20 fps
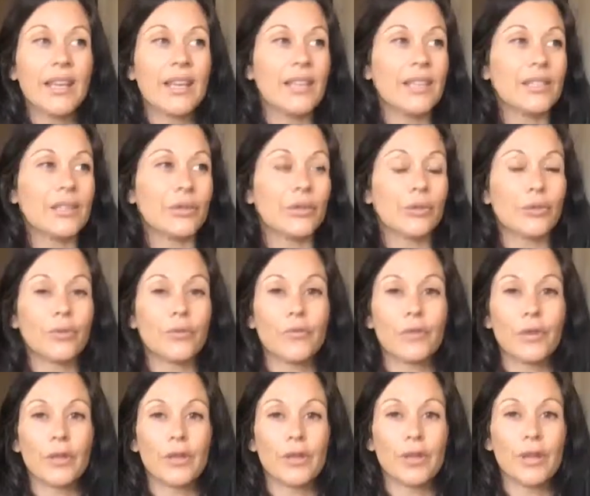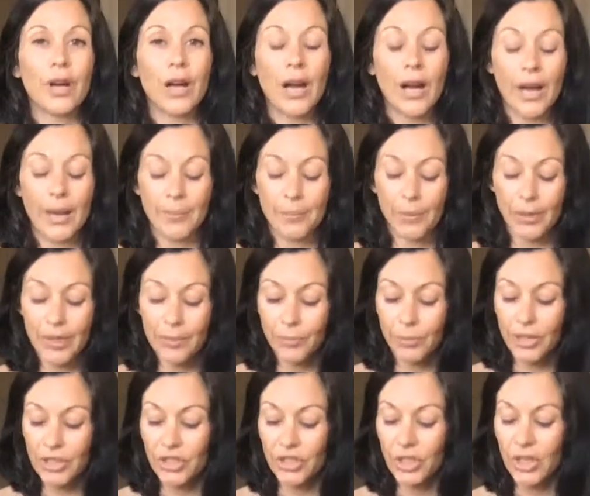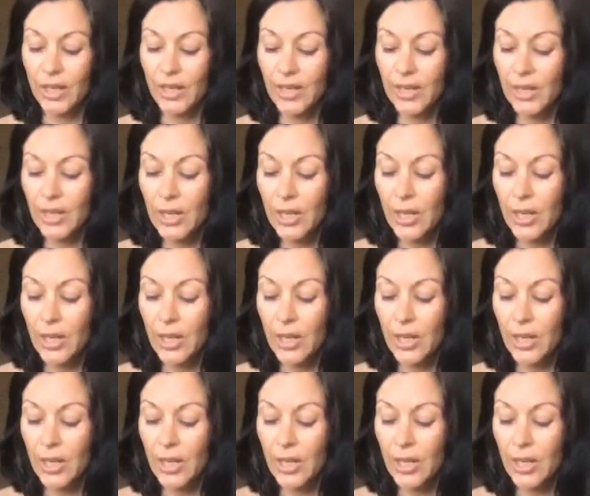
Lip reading: isn't good for high blood pressure.